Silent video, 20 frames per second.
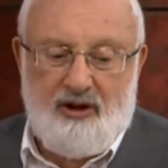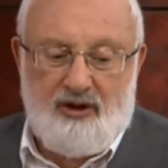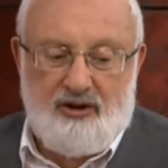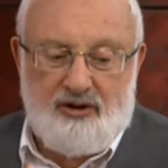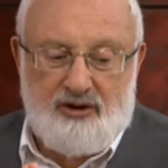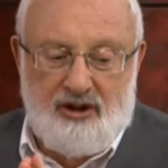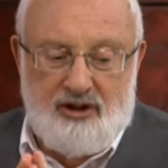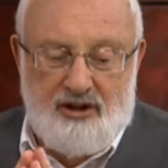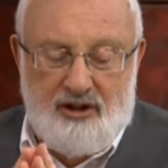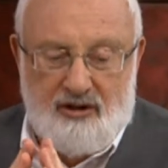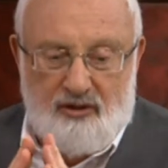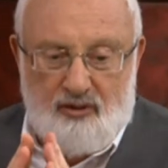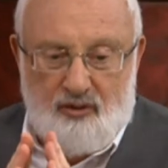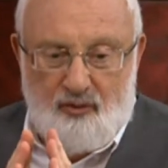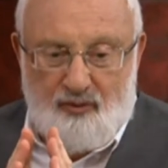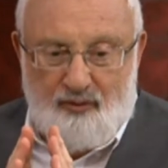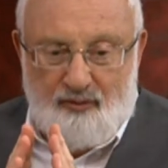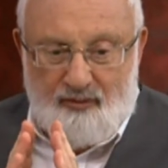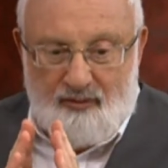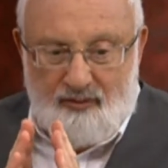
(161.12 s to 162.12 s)
how we're
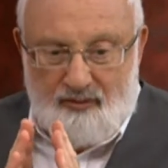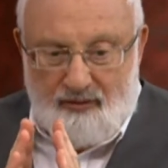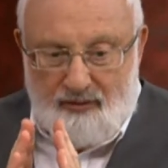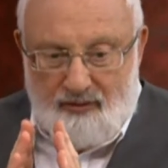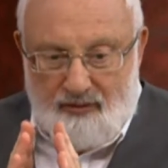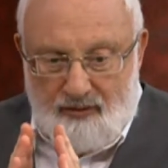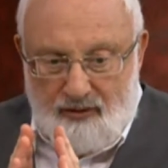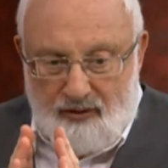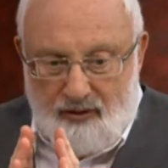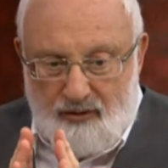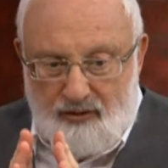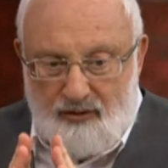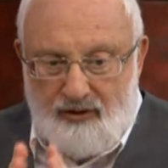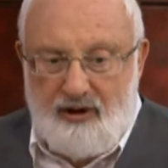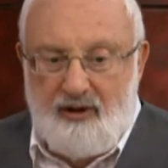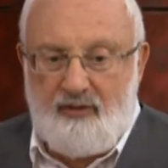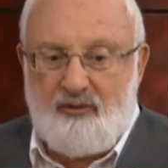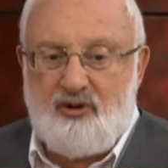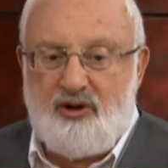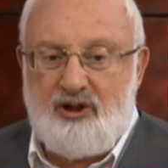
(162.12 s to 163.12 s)
doing this,
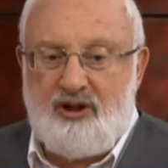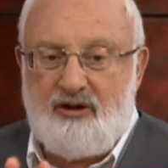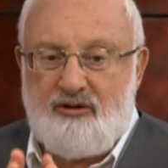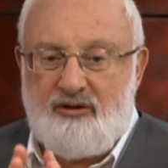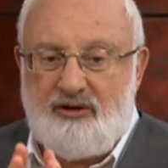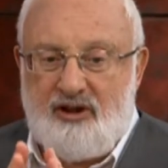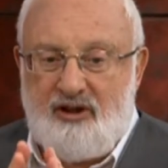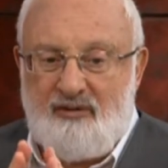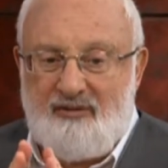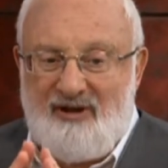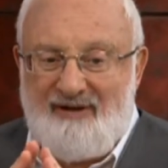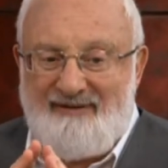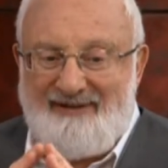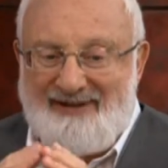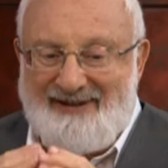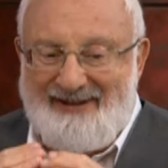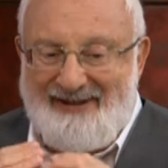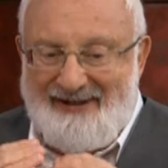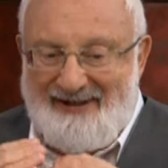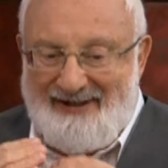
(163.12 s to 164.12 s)

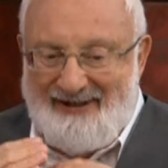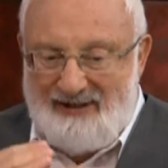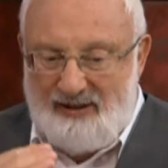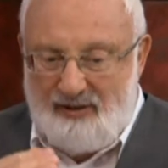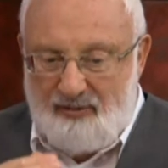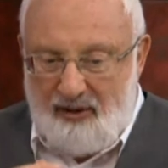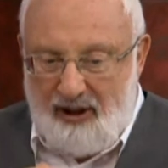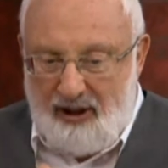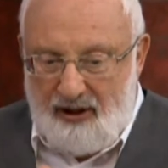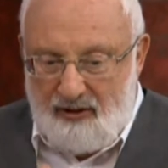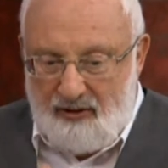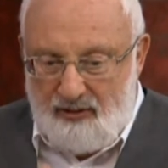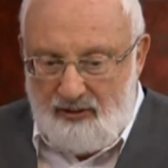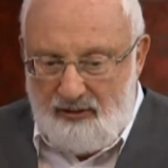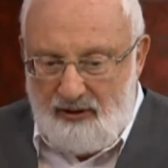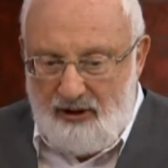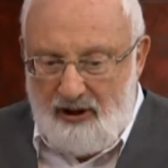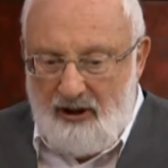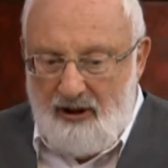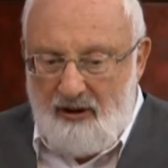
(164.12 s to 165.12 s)
a plan.
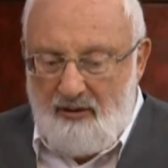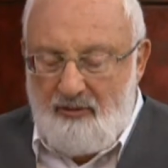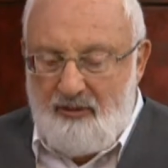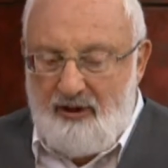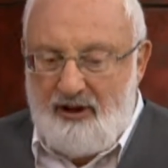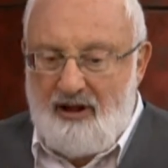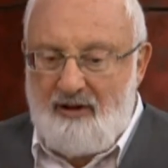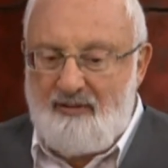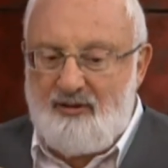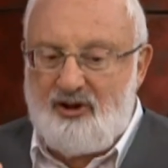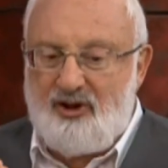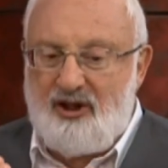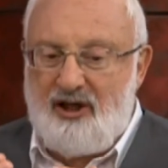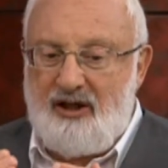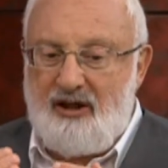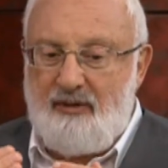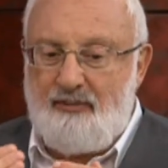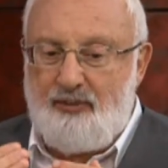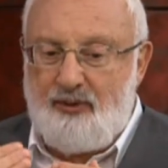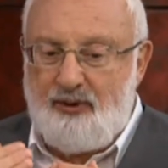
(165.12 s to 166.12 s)

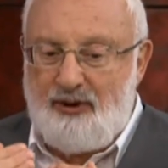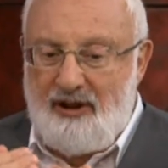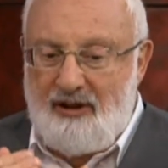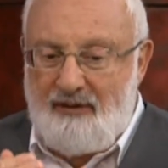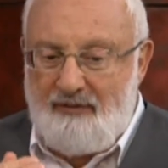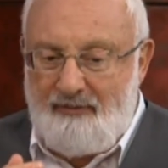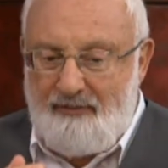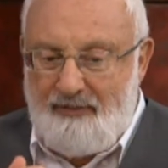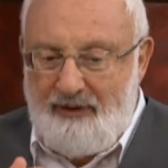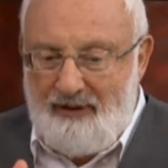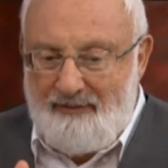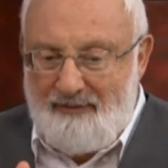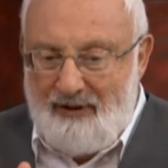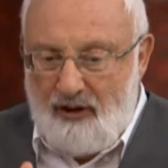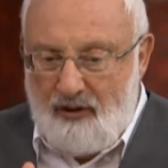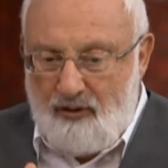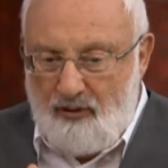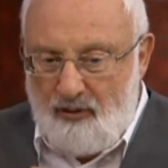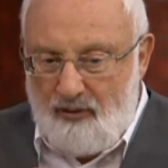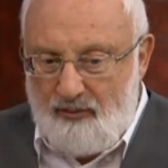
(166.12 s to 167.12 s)
And we know that we want to
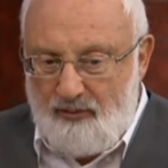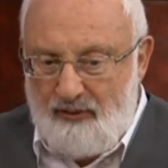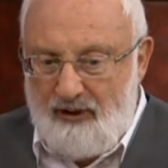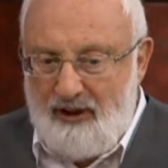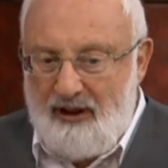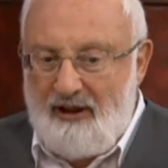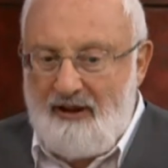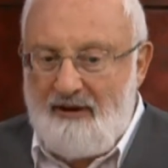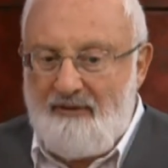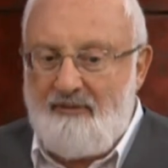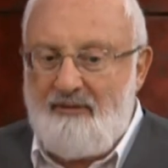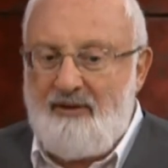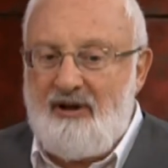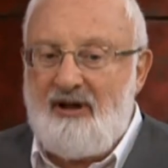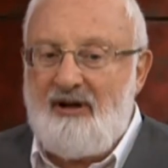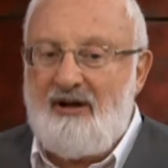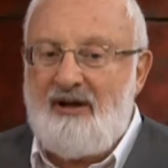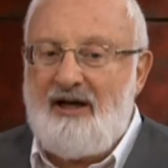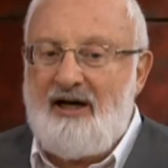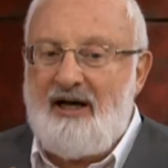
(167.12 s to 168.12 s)
concede
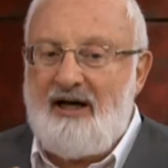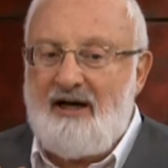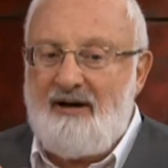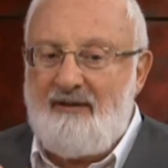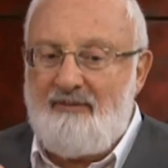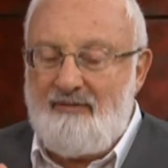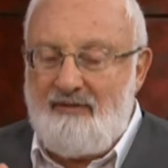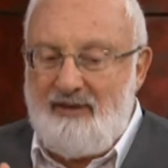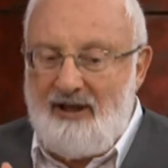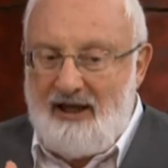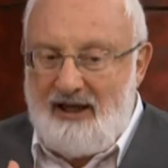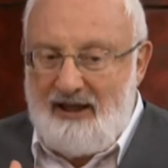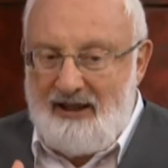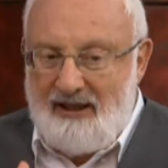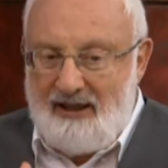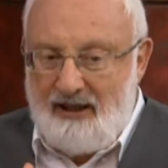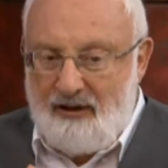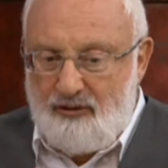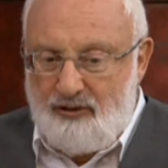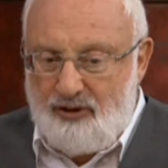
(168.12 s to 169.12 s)
ourselves, and the
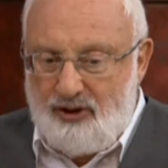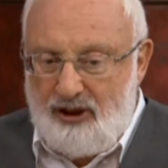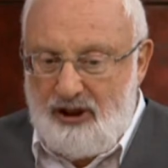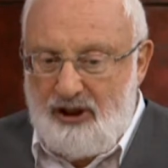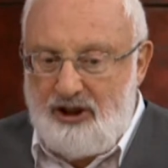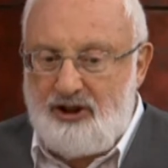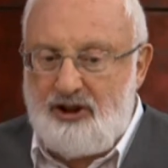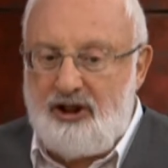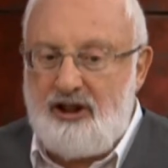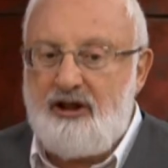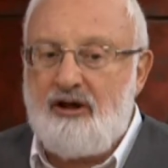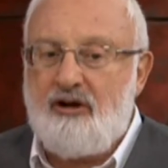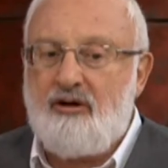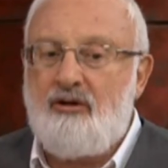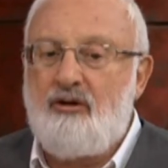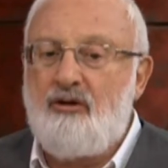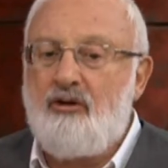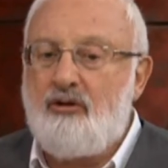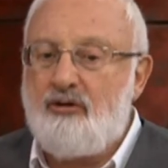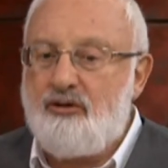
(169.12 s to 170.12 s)
more I make
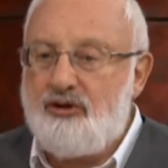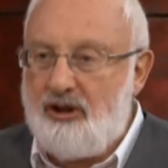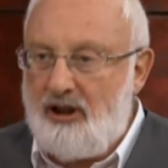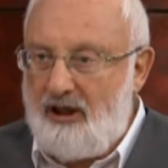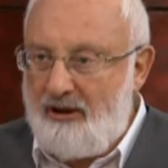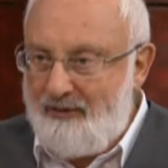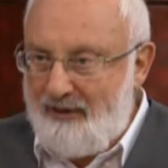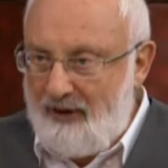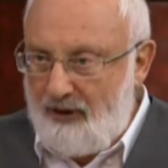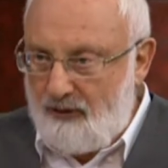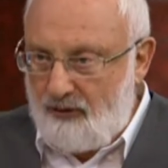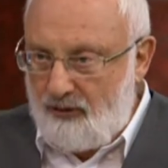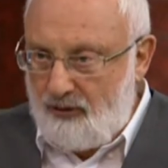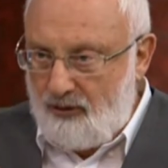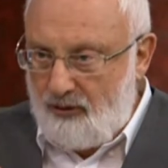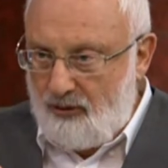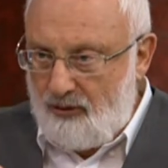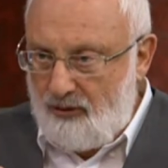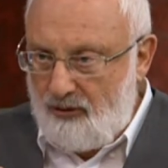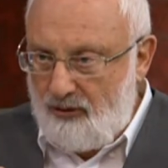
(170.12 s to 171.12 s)
a space
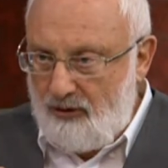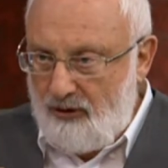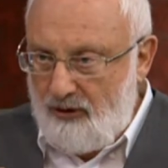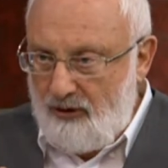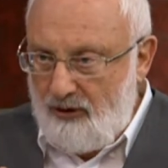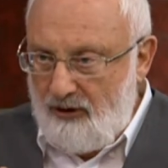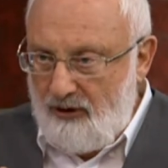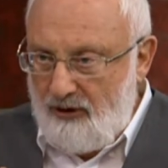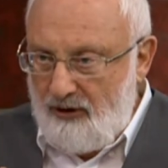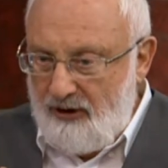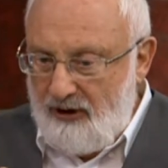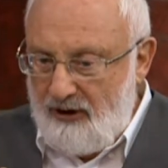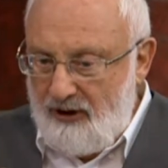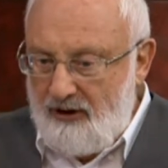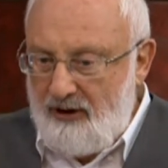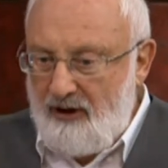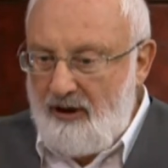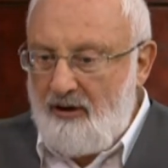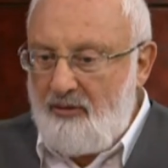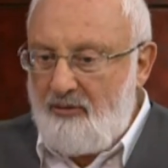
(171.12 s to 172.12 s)

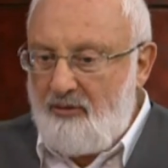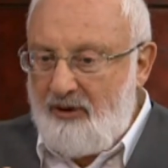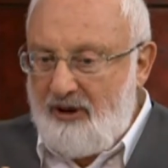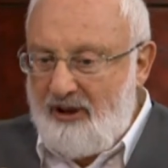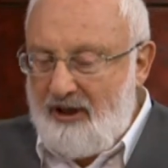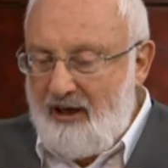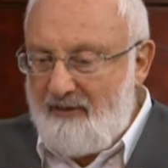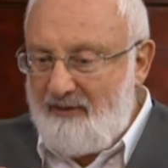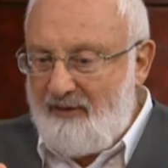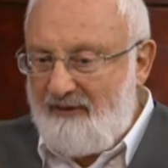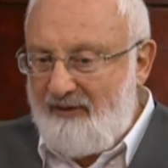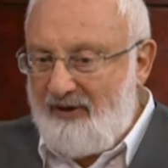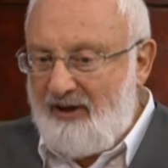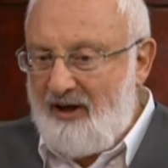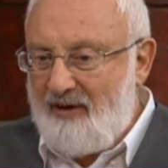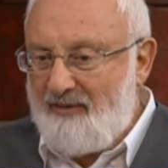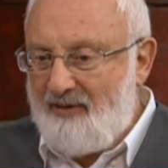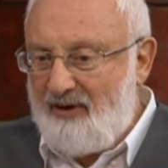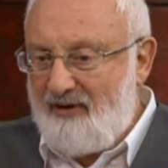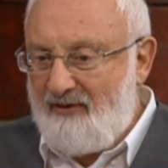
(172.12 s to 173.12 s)
within me for my ego that
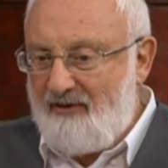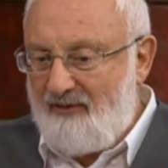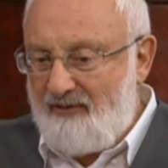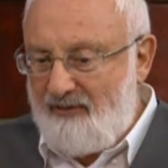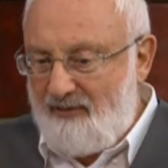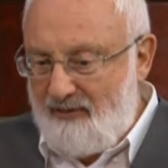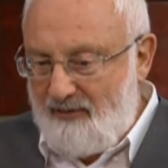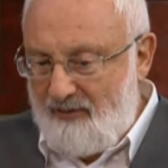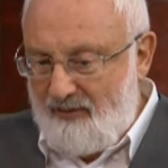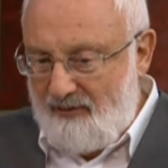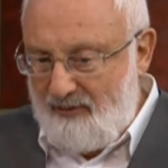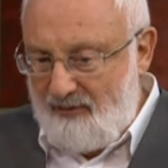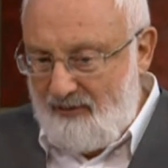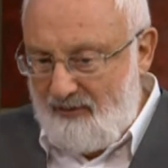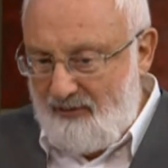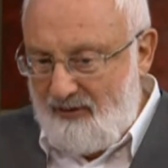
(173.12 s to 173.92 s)
I don't want to fill